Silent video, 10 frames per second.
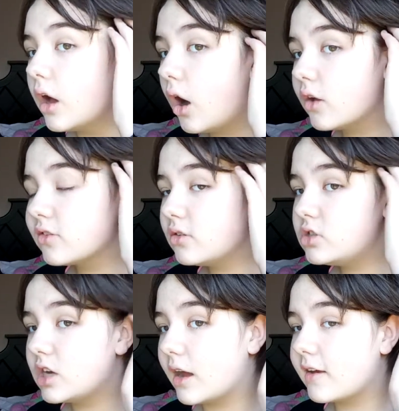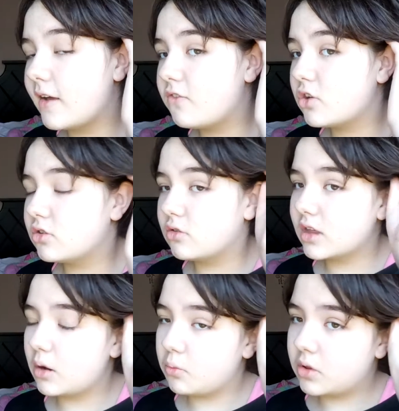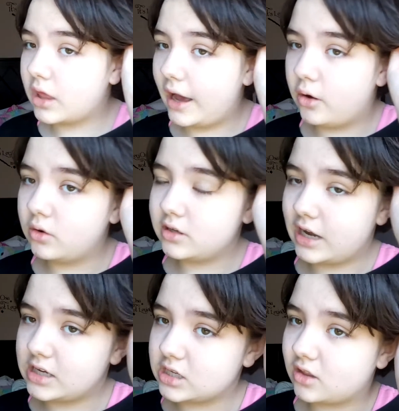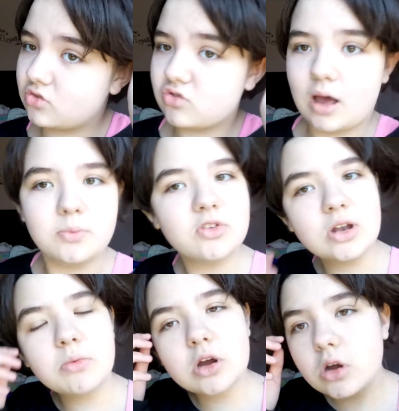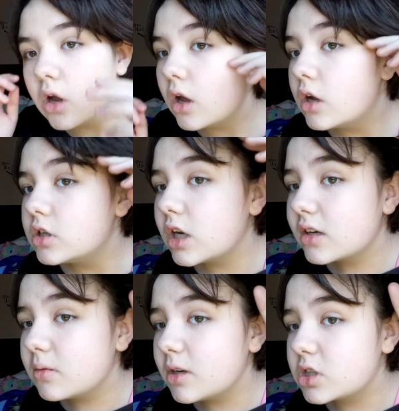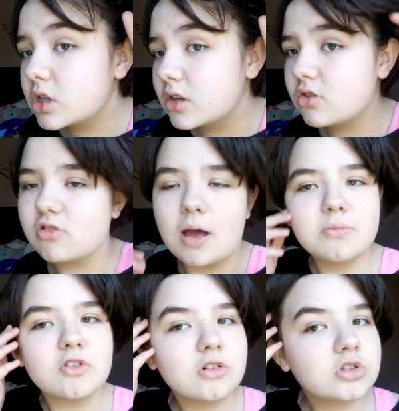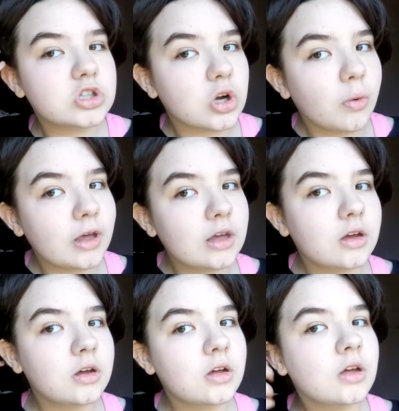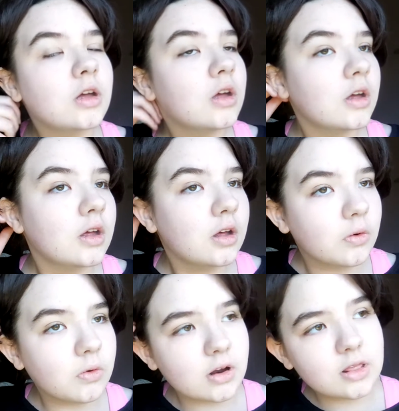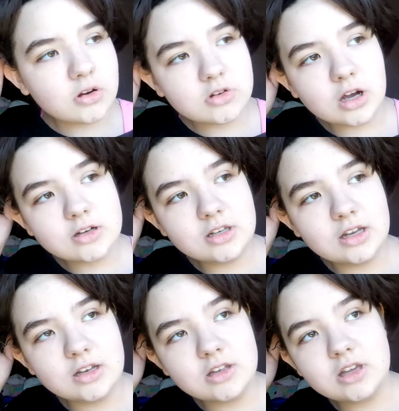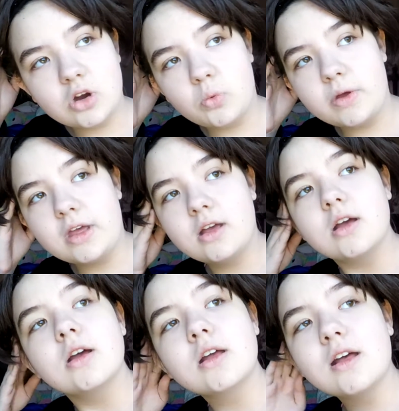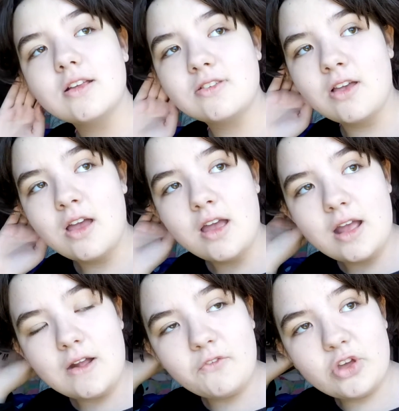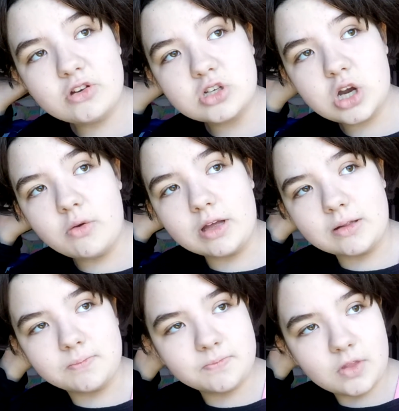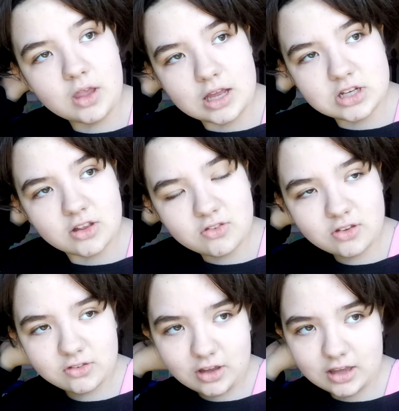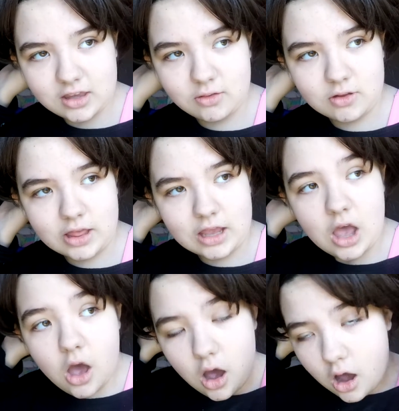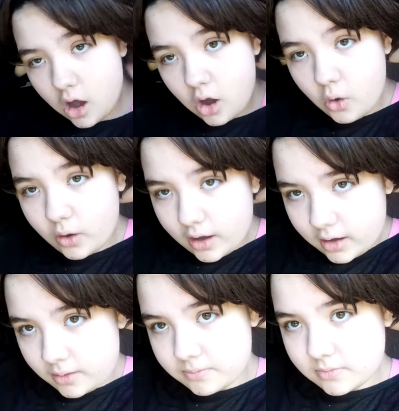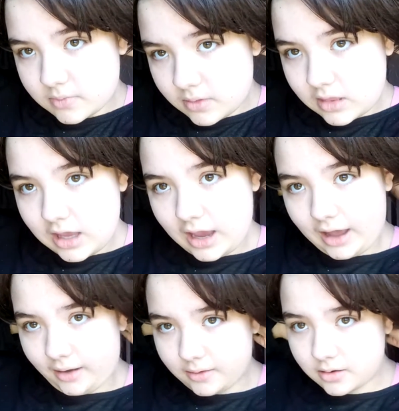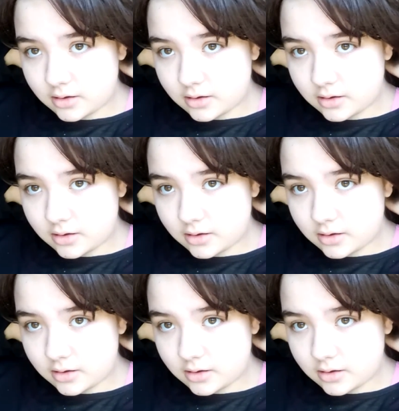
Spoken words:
Also check if you're doing it without attaching the straps anywhere. Check to make sure the straps aren't showing or they're tucked into your wig, because if they're showing, it just looks like you were like, oh, yeah.